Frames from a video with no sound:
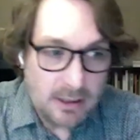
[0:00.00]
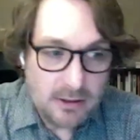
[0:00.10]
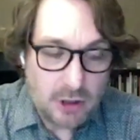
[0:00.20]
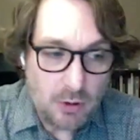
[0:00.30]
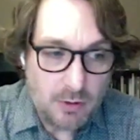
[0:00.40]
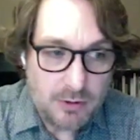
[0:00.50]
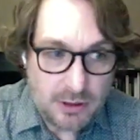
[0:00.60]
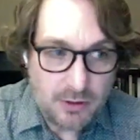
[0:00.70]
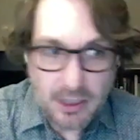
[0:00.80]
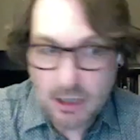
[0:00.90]
So
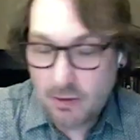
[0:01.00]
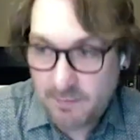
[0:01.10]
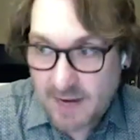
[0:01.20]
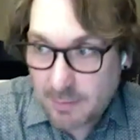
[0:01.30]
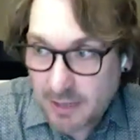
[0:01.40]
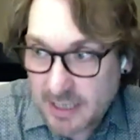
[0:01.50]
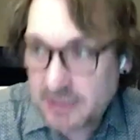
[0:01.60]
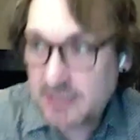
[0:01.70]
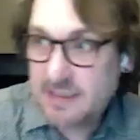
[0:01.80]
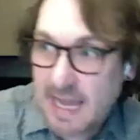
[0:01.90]

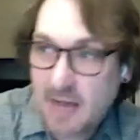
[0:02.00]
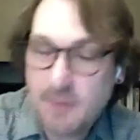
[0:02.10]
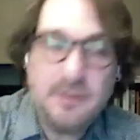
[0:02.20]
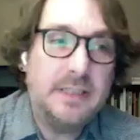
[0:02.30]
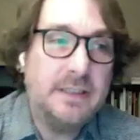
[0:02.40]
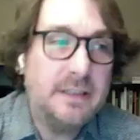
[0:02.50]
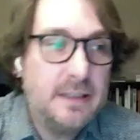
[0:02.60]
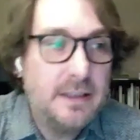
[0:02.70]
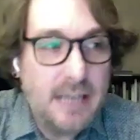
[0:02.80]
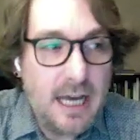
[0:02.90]
vibration, sounds, and
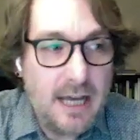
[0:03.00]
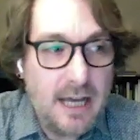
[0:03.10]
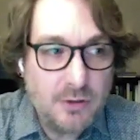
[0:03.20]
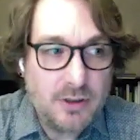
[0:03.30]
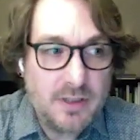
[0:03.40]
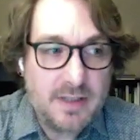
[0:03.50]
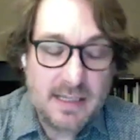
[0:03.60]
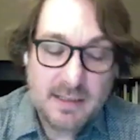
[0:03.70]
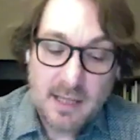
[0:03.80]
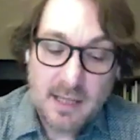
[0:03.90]
those sorts of
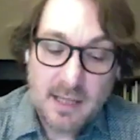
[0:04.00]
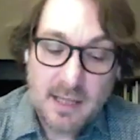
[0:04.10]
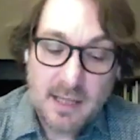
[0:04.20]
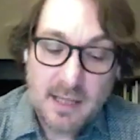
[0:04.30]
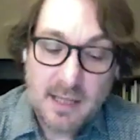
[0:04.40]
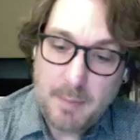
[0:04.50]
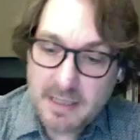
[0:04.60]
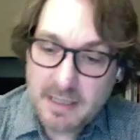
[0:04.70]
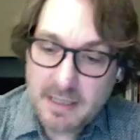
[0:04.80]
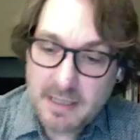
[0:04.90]
things. But
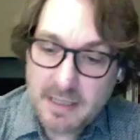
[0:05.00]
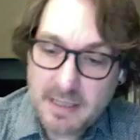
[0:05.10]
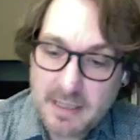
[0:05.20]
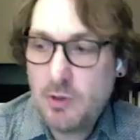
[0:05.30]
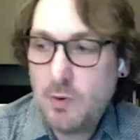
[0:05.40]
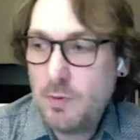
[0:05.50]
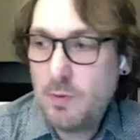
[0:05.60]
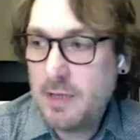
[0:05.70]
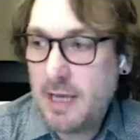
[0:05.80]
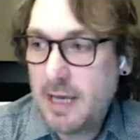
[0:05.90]
then there's
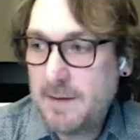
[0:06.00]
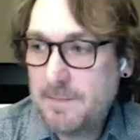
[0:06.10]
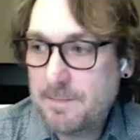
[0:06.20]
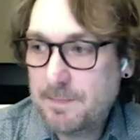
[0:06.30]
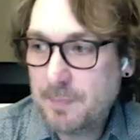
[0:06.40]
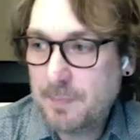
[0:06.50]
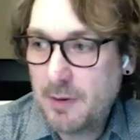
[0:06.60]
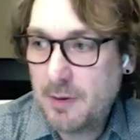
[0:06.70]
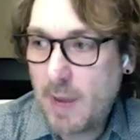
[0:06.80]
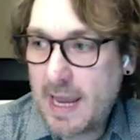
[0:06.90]
also the
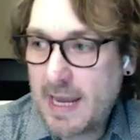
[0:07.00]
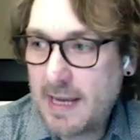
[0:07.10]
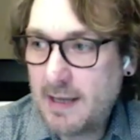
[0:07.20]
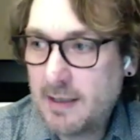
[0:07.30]
way.